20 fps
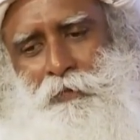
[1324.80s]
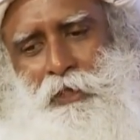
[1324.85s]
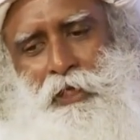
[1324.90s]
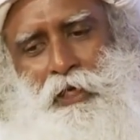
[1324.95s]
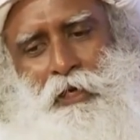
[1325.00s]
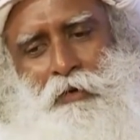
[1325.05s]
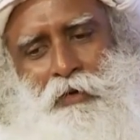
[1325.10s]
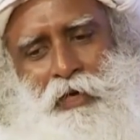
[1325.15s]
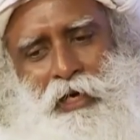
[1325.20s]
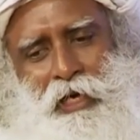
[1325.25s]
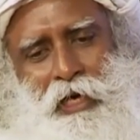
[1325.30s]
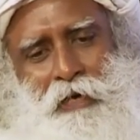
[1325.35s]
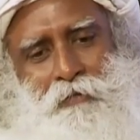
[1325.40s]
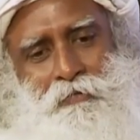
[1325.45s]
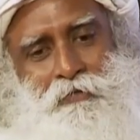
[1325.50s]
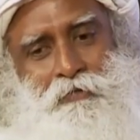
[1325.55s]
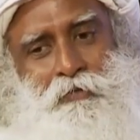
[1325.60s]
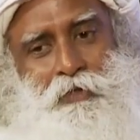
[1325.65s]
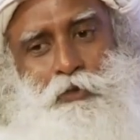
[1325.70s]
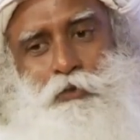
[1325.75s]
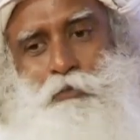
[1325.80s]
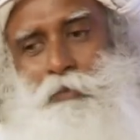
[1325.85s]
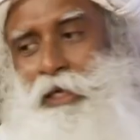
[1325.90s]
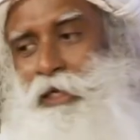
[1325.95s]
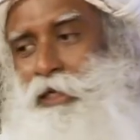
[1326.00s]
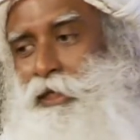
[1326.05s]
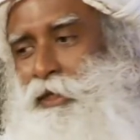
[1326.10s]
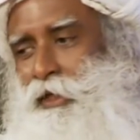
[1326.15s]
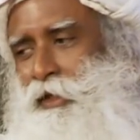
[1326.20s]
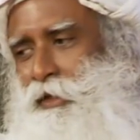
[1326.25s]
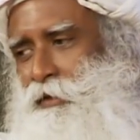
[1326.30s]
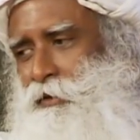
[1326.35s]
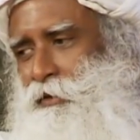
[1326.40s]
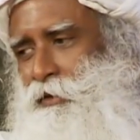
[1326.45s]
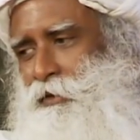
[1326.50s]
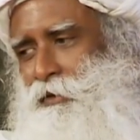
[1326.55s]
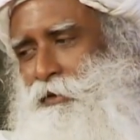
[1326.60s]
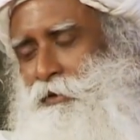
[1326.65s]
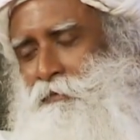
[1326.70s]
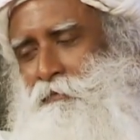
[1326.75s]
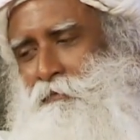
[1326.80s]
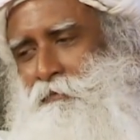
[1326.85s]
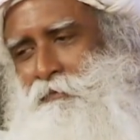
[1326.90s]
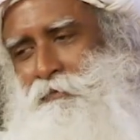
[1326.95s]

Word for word: In our lives we do many things.